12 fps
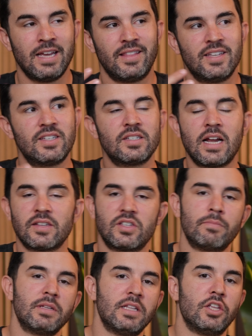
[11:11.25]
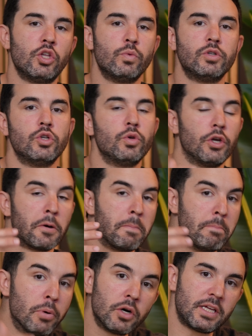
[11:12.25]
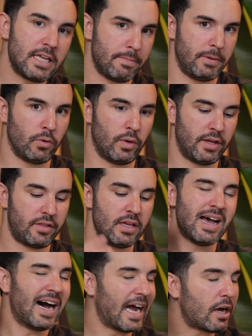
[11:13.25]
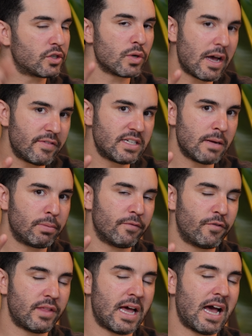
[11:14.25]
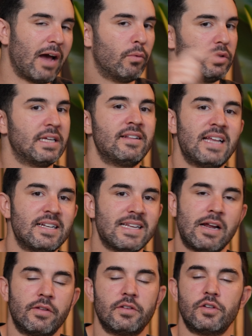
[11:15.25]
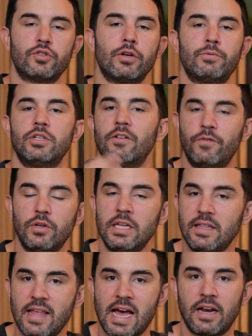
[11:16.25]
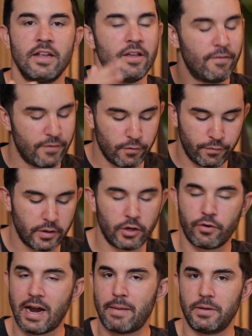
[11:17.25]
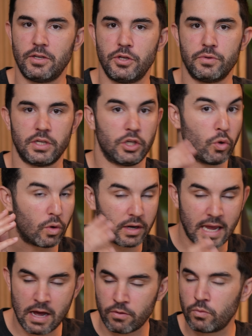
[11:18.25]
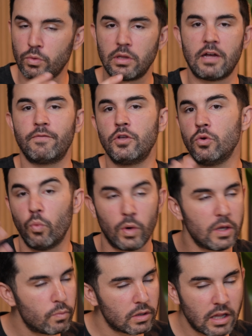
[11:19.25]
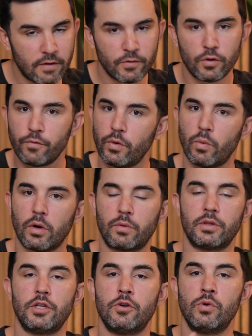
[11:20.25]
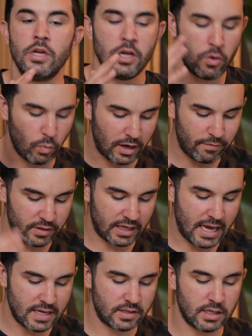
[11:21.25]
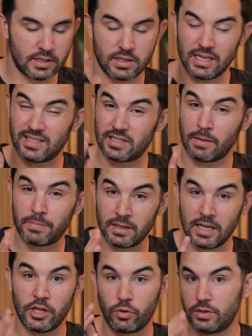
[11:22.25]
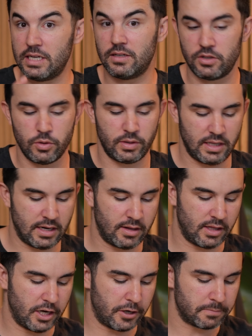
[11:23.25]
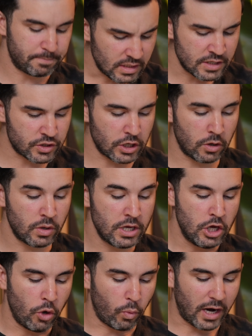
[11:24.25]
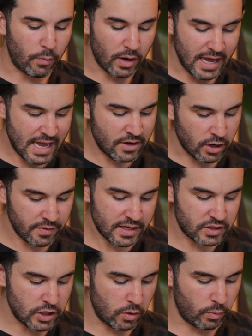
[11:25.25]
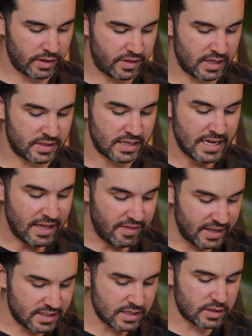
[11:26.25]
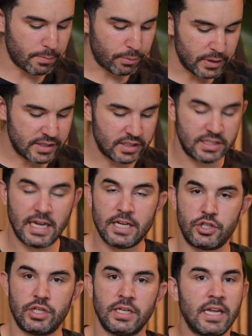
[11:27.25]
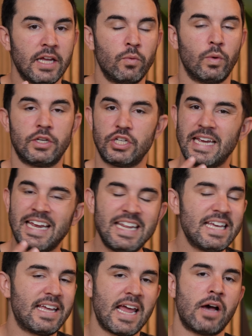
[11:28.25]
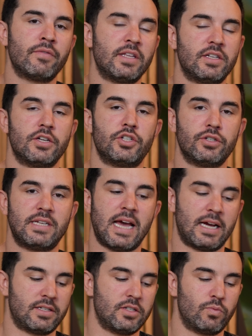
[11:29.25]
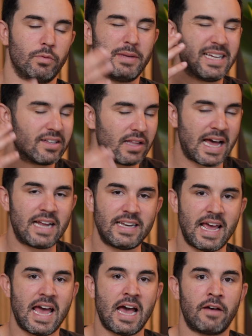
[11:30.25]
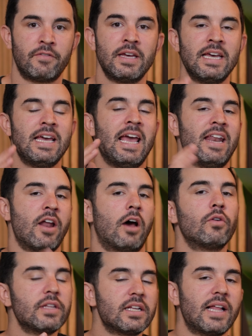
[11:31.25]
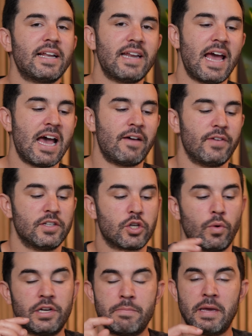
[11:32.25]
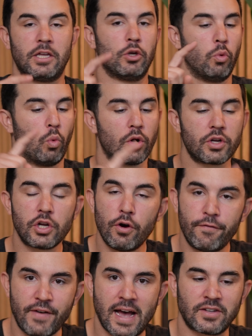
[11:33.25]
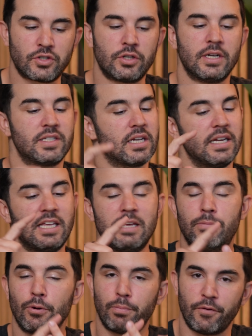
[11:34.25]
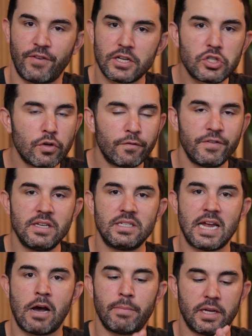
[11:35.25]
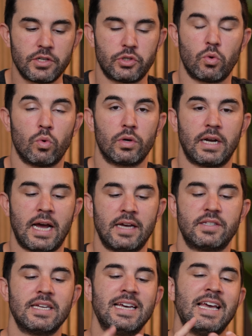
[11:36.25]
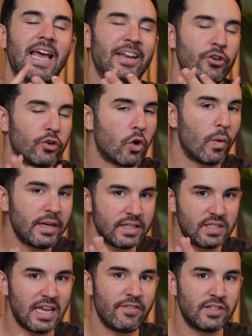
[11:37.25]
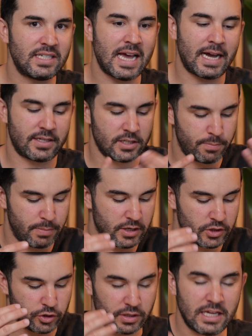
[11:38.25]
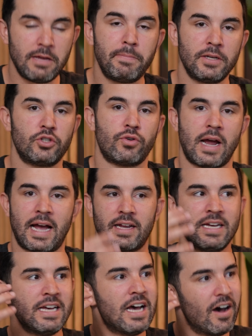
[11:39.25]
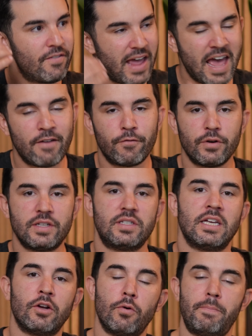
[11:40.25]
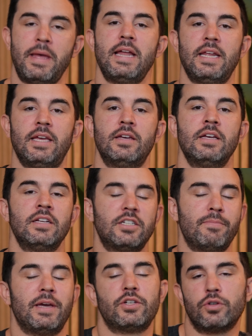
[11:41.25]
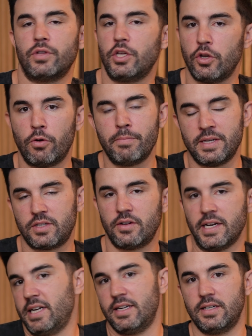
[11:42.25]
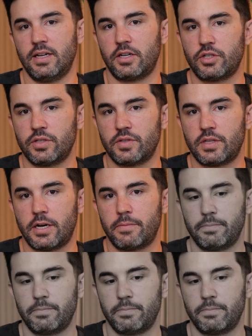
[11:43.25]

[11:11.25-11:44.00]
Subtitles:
This is not something that you would do your bookkeeping with. I also have a template for that. I will link that down in the description if you need that. Feel free to grab it and use it. Your accountant will love you. We will love you if we work with you. Whatever the case is, it's something that you'll need to do at the end of the year. So what I want to end on this note with is this is the presentation in which any accountant that does your taxes would be glad to have. And not only glad to have, it's going to make your work go faster. It's going to keep your professional fees down because you're organized, and you're going to save in taxes because you're keeping track of every single penny to make sure that you don't miss on any deductions there.